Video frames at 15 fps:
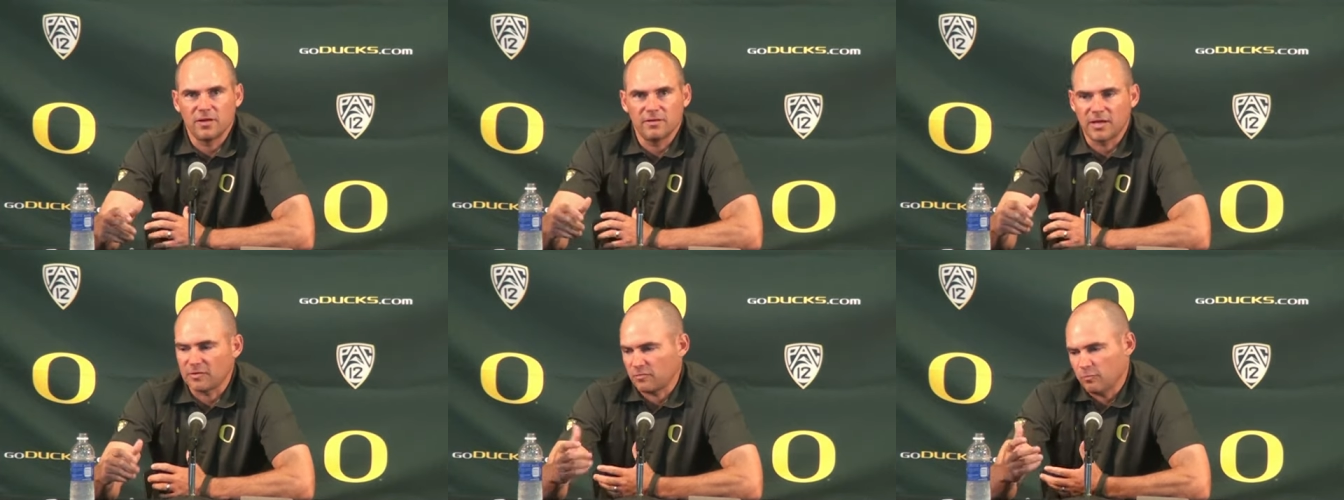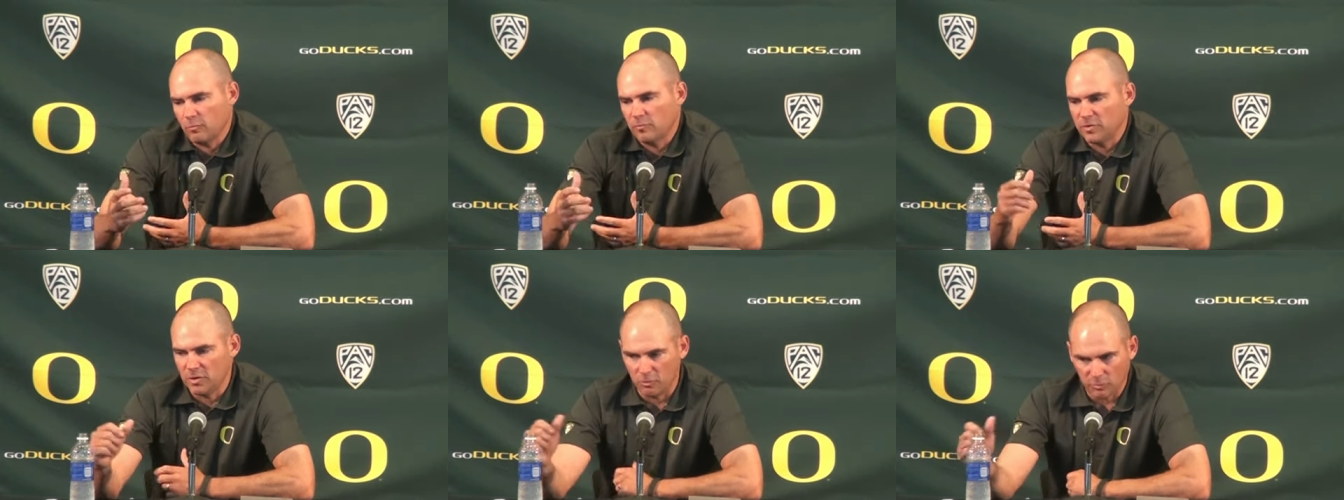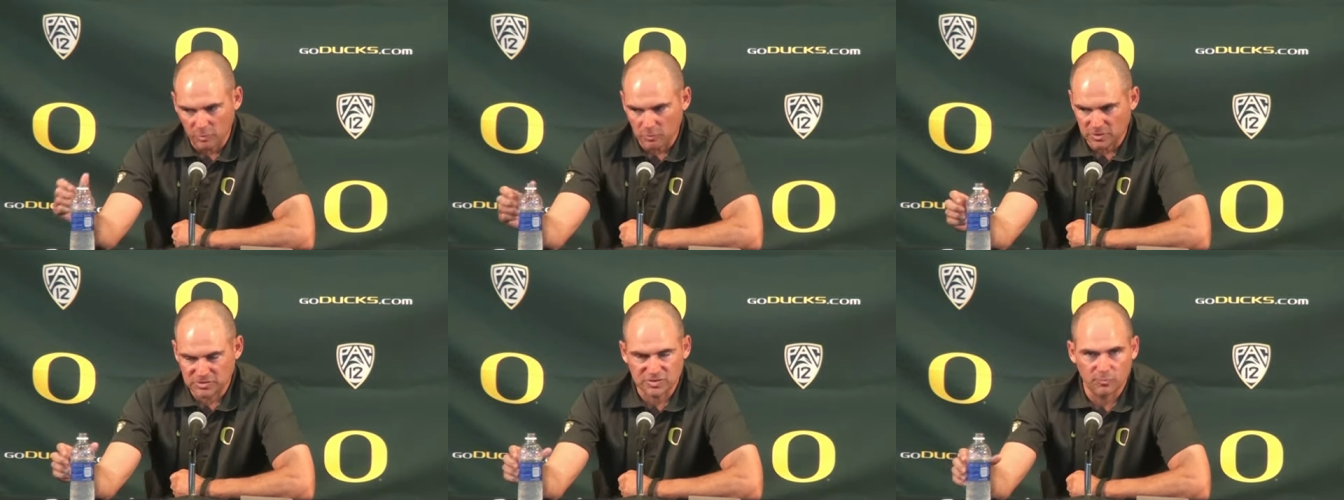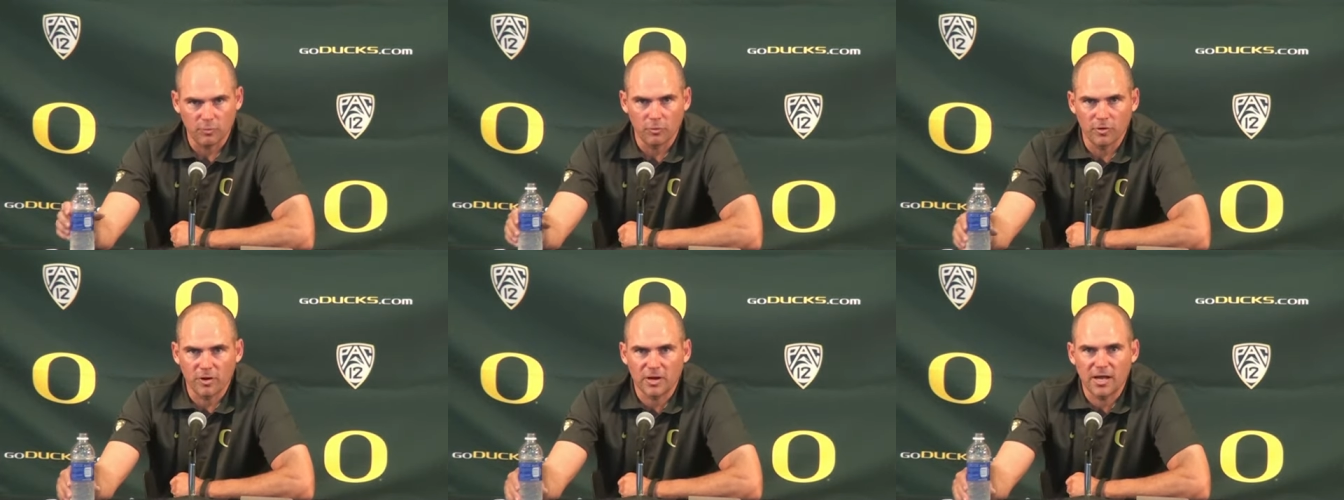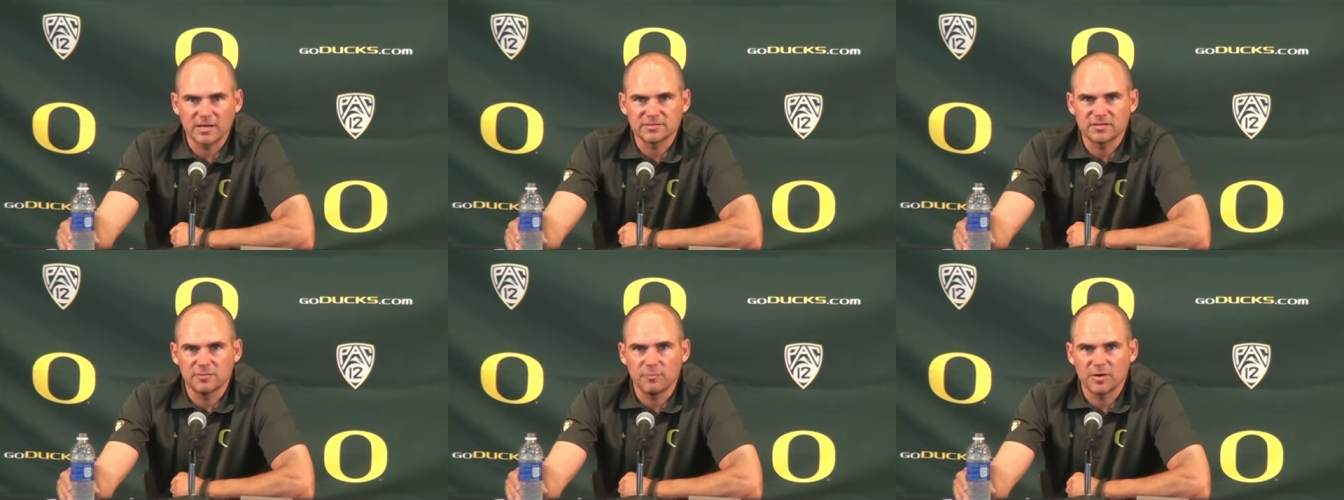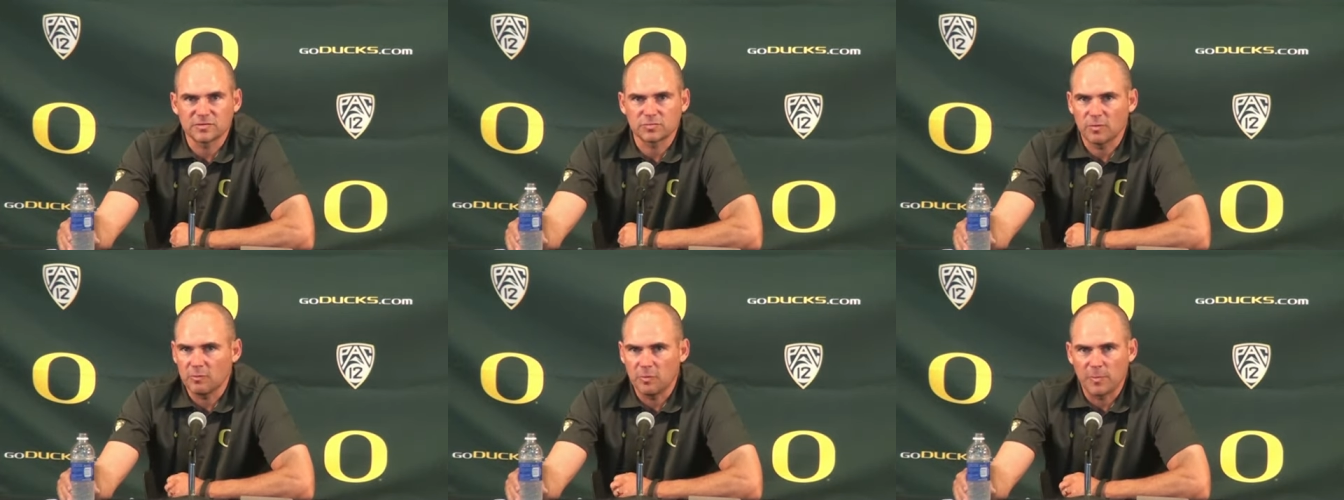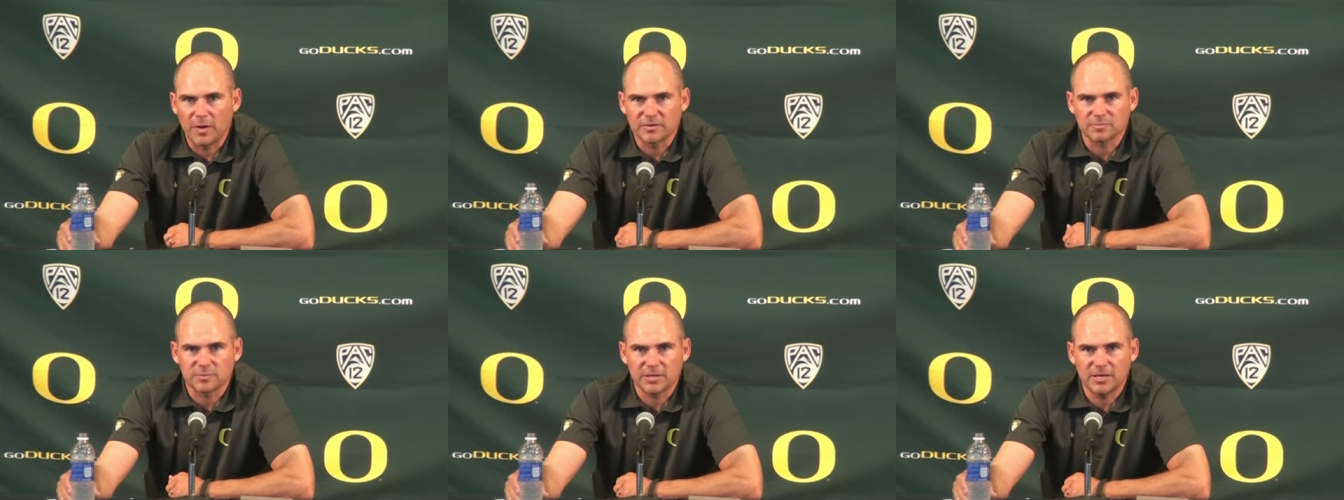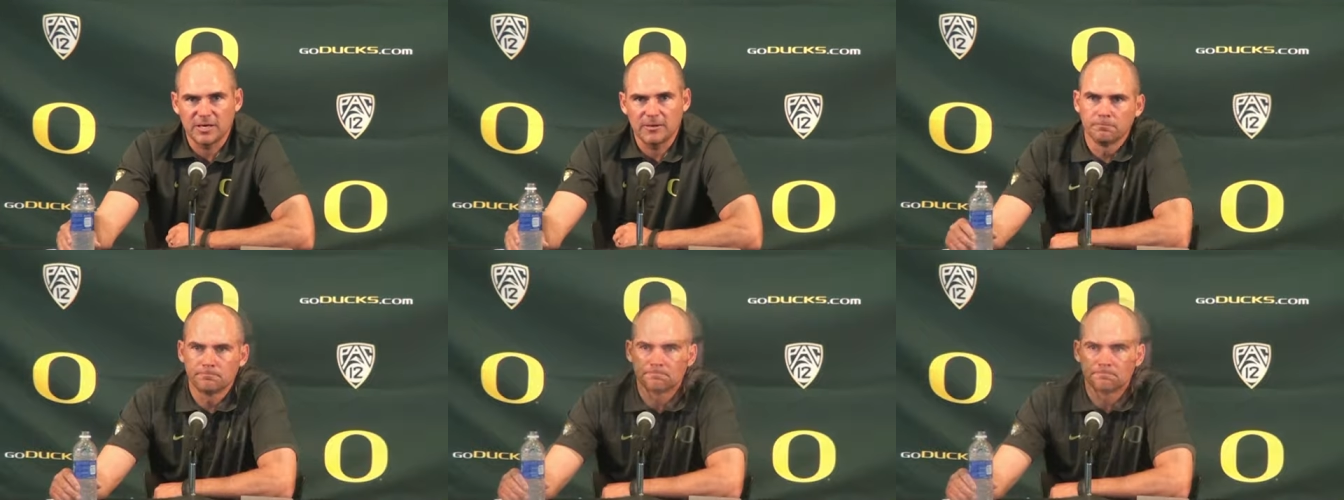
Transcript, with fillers: and that's you know we want to support our guys in the best way we possibly can.